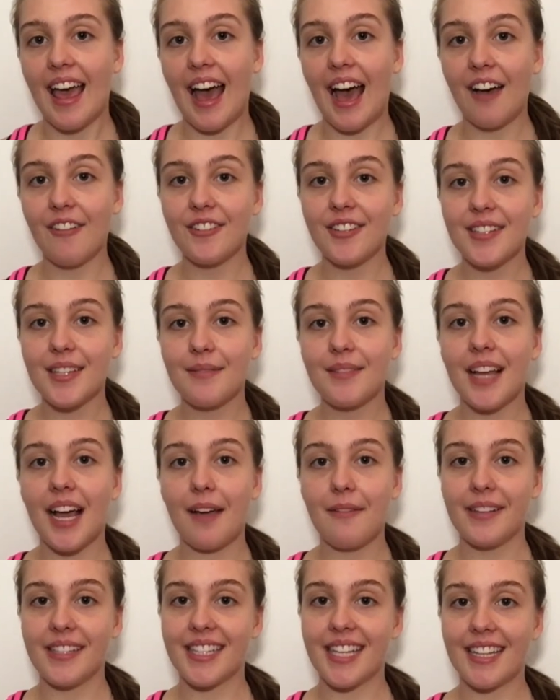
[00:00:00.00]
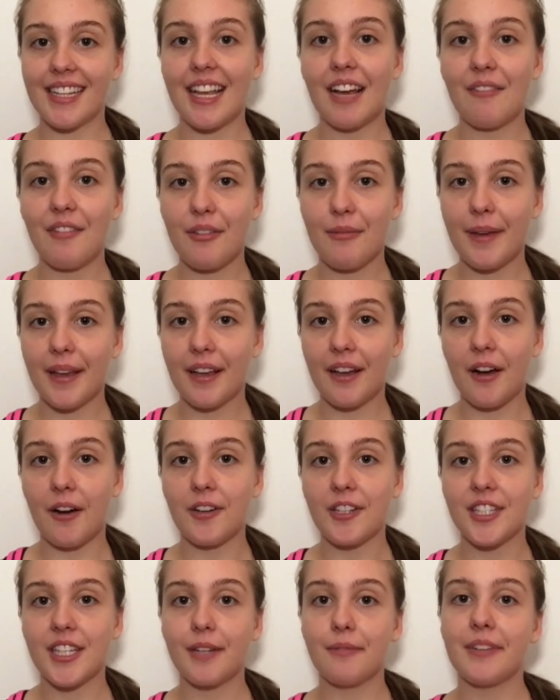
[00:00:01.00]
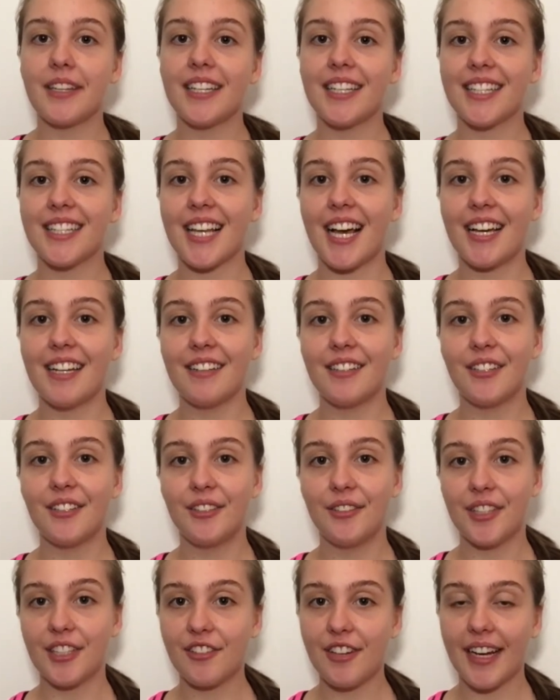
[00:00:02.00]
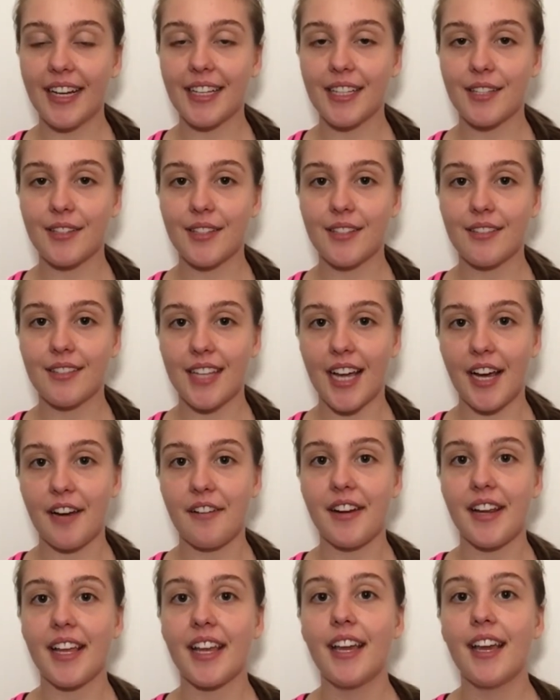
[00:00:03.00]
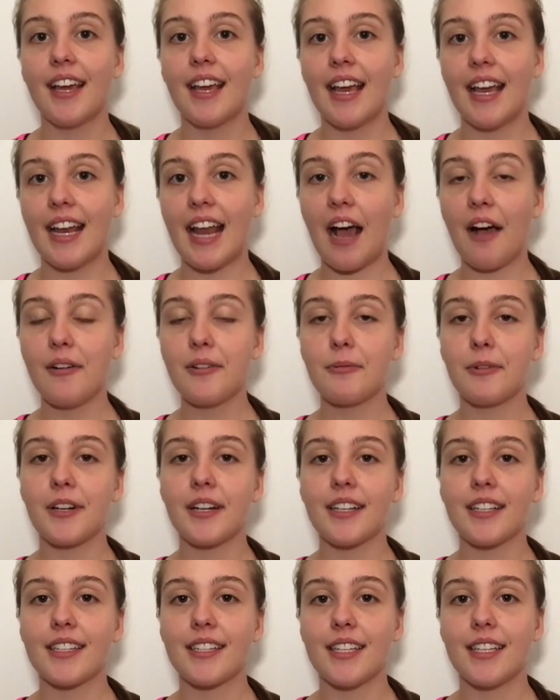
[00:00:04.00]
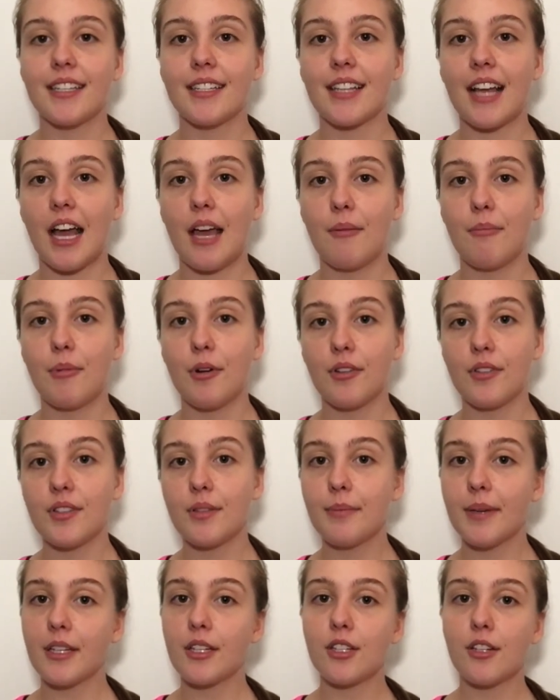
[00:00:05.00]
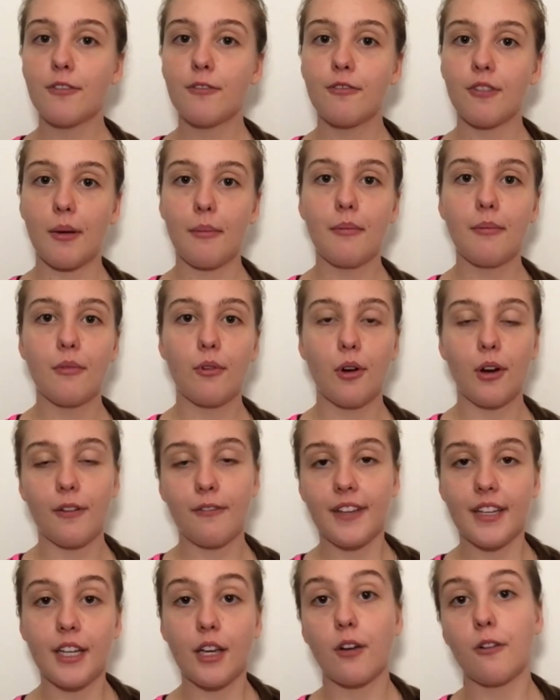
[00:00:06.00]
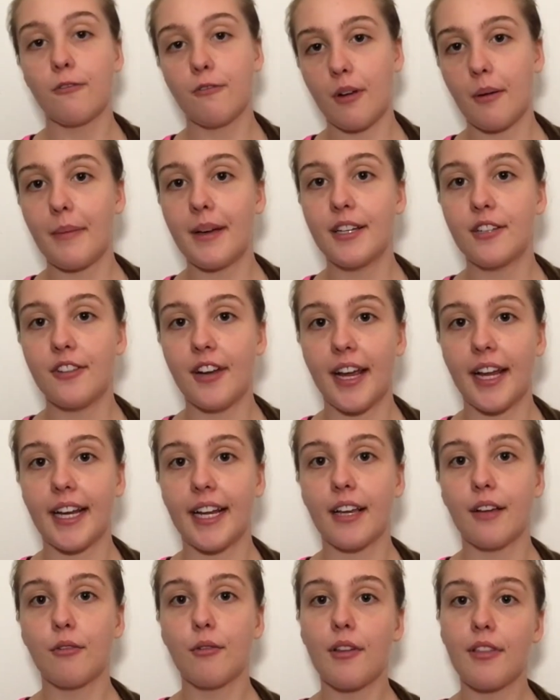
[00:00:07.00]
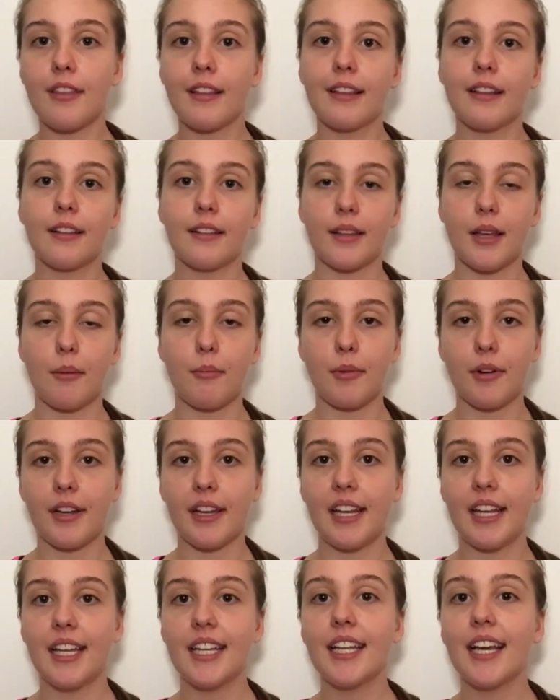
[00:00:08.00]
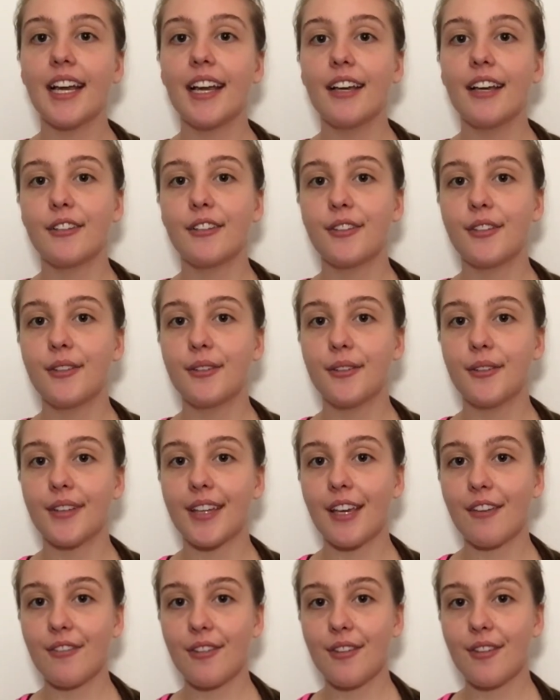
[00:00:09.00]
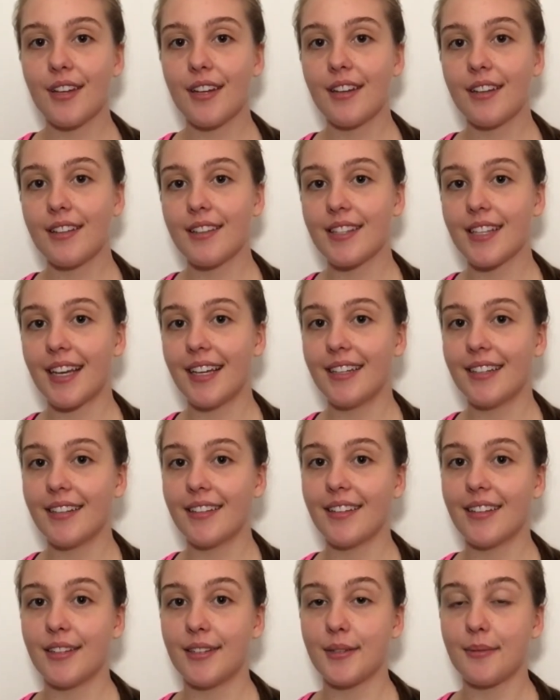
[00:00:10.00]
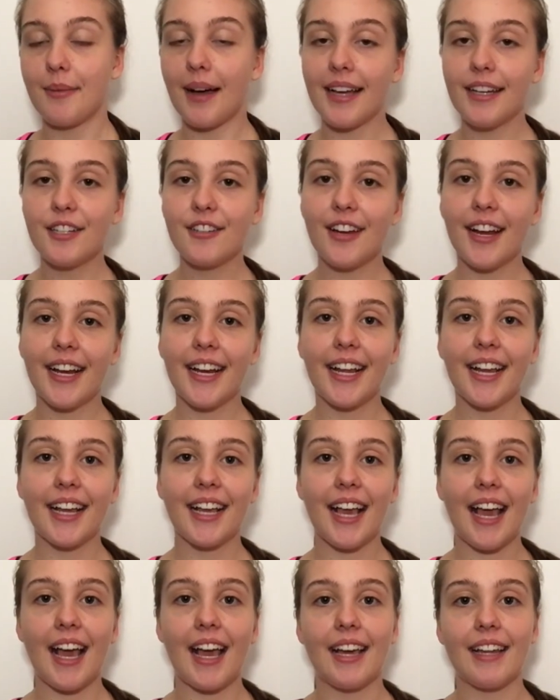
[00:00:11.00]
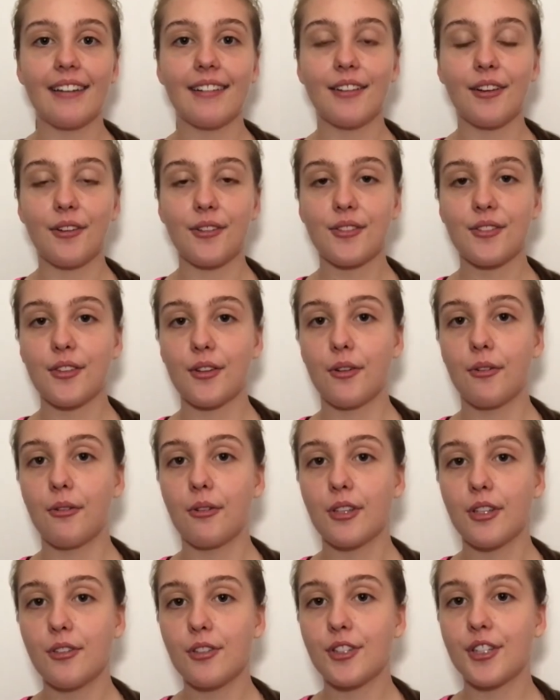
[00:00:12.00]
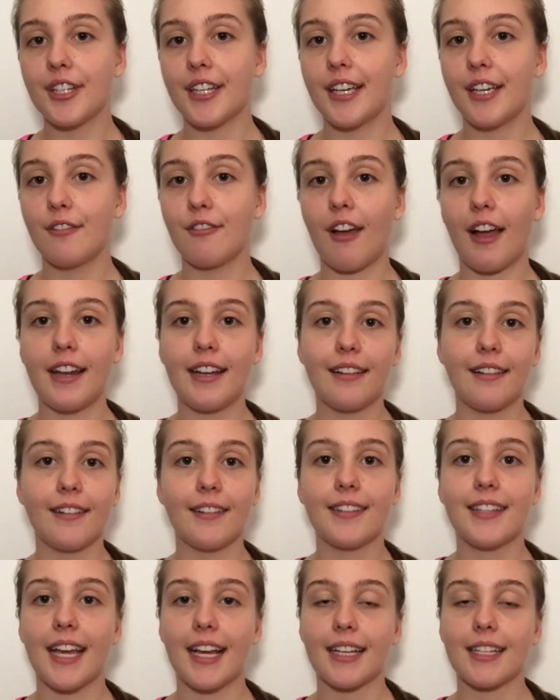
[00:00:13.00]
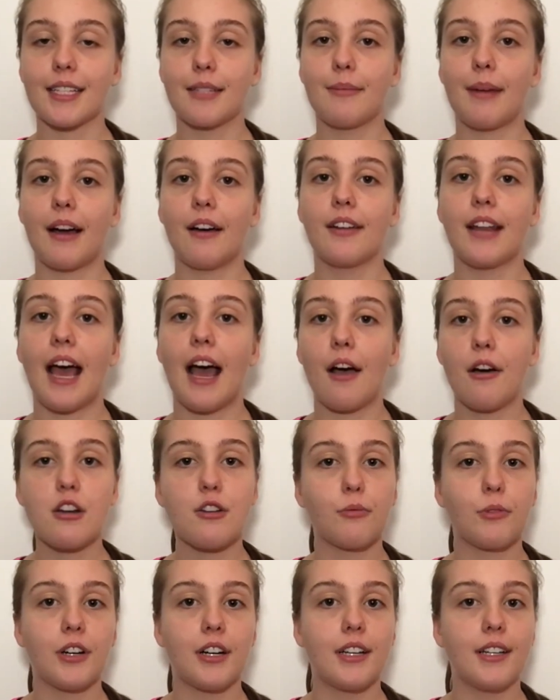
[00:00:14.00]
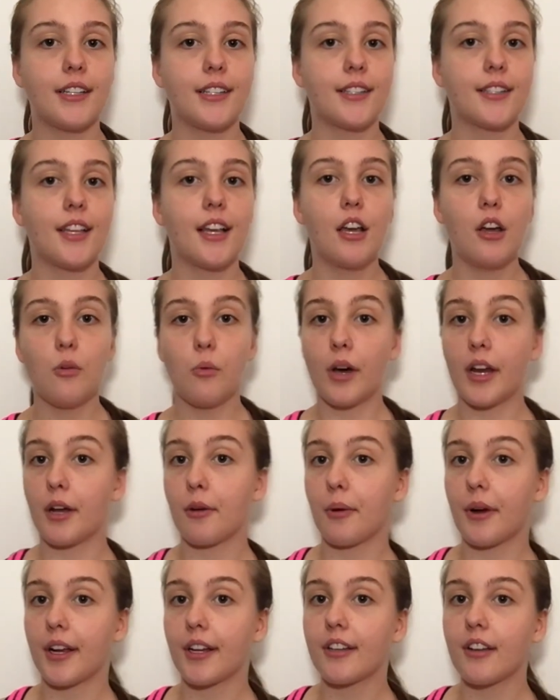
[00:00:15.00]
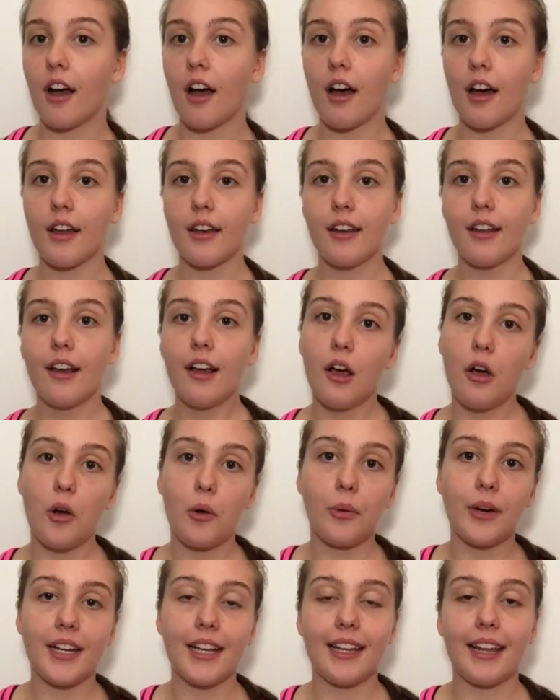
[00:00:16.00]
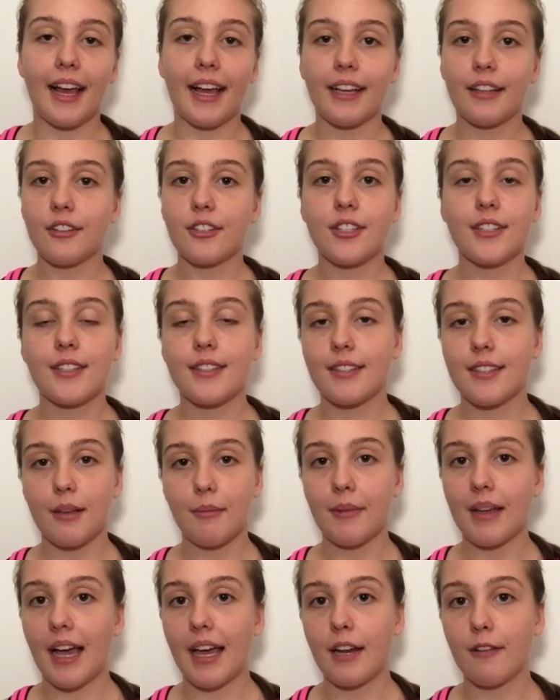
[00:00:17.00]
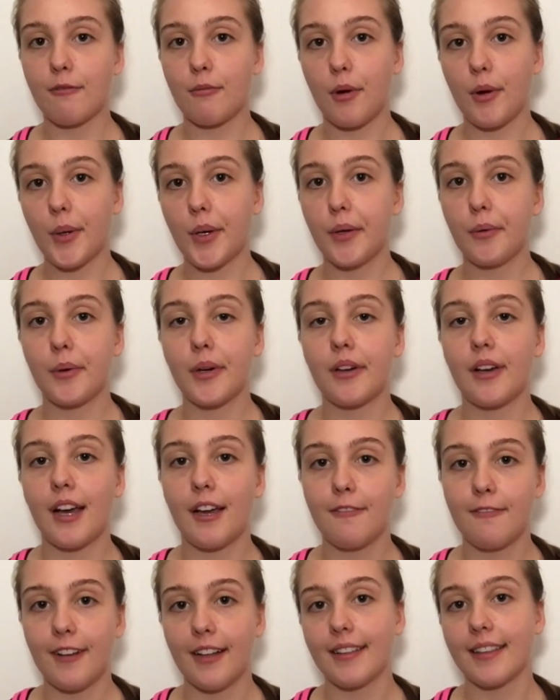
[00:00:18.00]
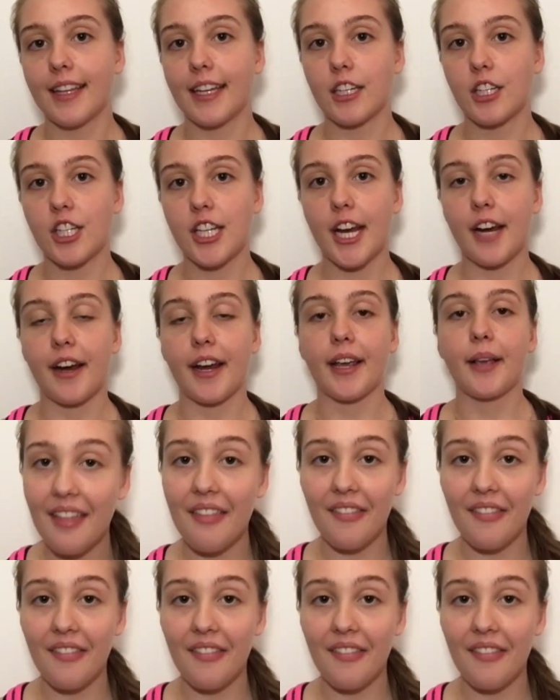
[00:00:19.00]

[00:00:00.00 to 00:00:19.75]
After some time I sat down with my coach and we decided to do a training diary. And how it works is I post a picture or a video from my training with a little number in it to give you an insight into my training, and also usually write a little text about how it was, what I worked on, or what I liked, or just some kind of moment I felt like sharing.